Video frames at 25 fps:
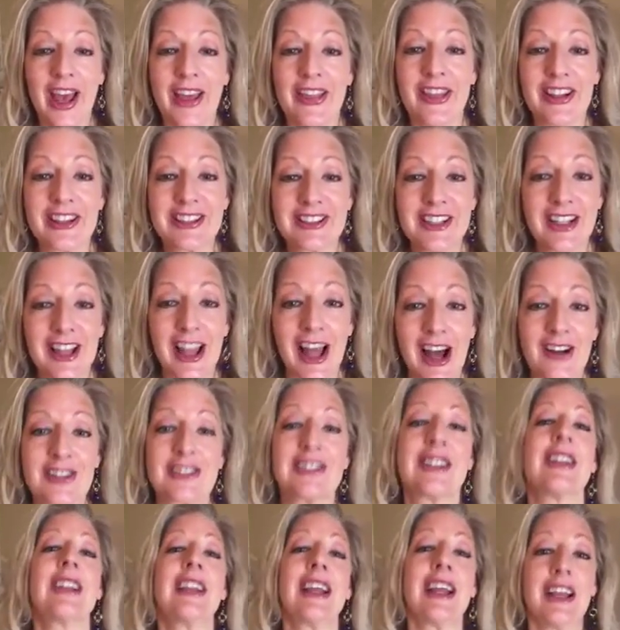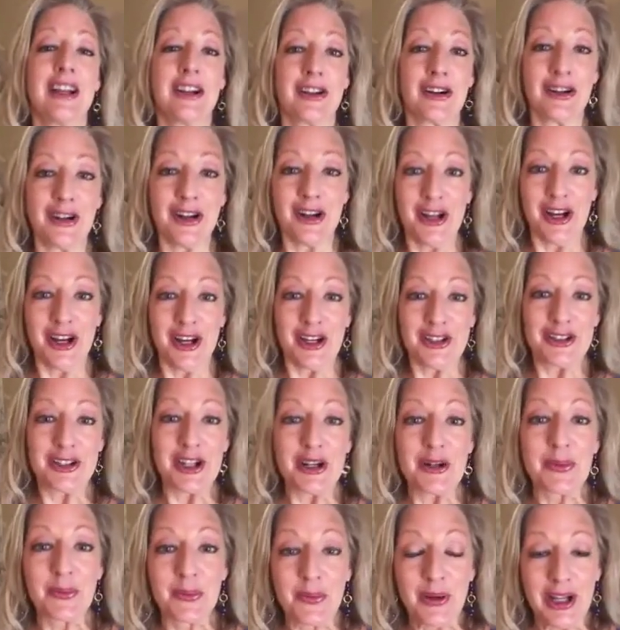This allows the leader
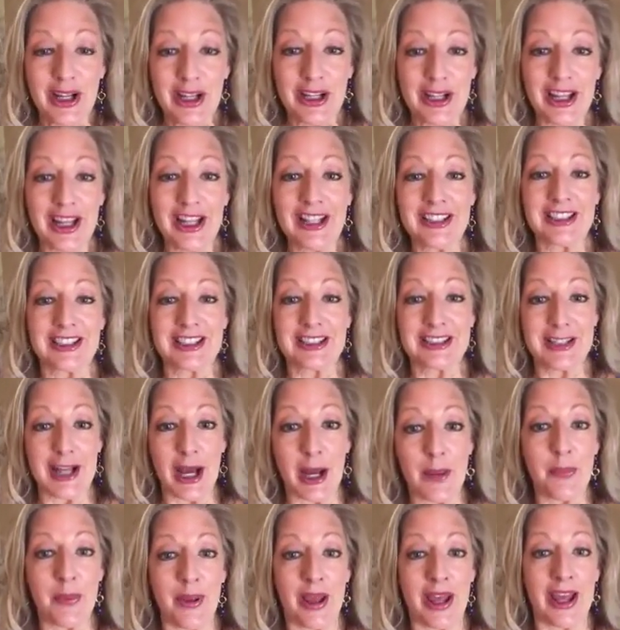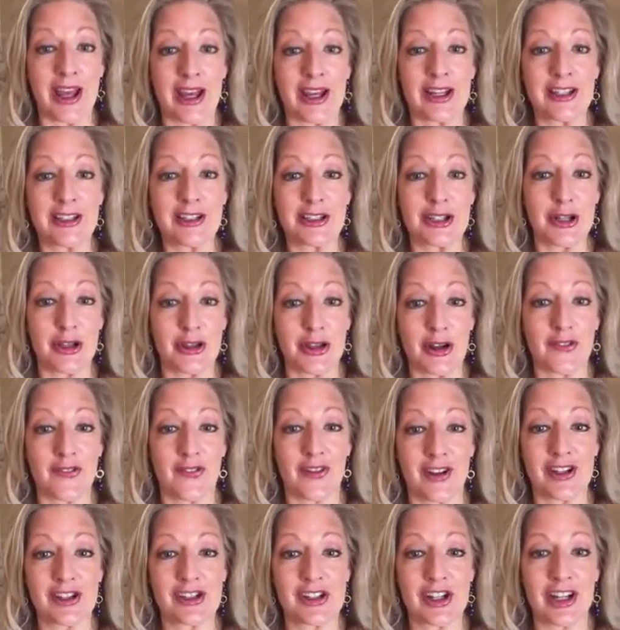to really step into their
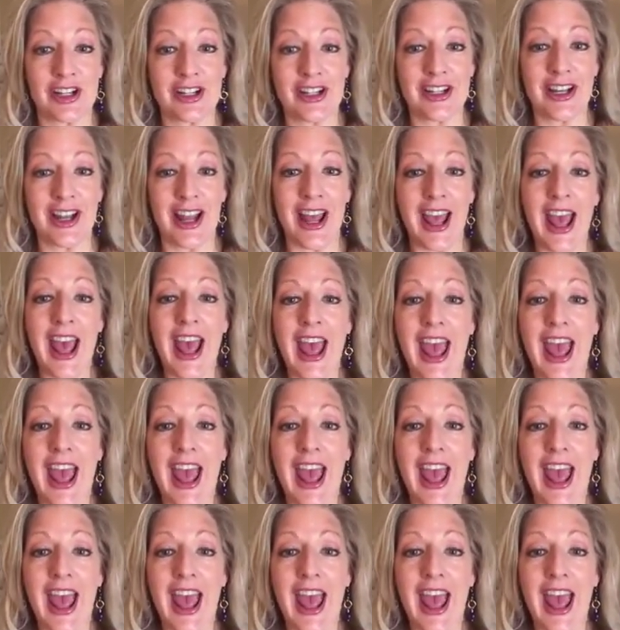vision